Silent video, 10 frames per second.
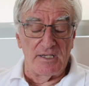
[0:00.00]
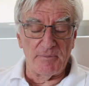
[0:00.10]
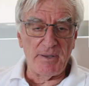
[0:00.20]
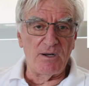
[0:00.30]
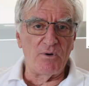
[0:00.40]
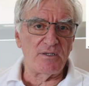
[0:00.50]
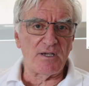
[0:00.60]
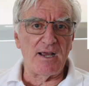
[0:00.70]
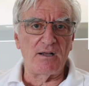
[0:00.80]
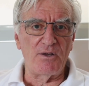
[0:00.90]
depending on what
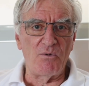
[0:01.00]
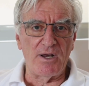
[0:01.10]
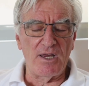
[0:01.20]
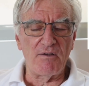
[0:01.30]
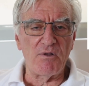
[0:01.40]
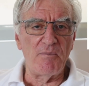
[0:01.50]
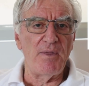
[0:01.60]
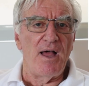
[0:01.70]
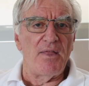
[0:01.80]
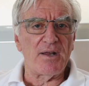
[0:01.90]
title you want to give them,
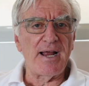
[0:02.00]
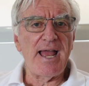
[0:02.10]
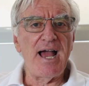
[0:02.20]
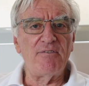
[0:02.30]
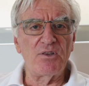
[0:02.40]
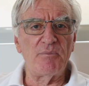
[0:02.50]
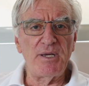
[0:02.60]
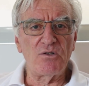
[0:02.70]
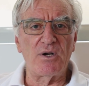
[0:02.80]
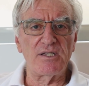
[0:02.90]
that I have on the
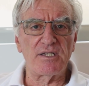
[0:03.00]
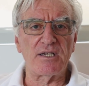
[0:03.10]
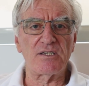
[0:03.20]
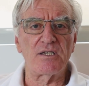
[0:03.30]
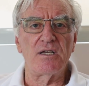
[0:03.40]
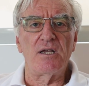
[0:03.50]
B-26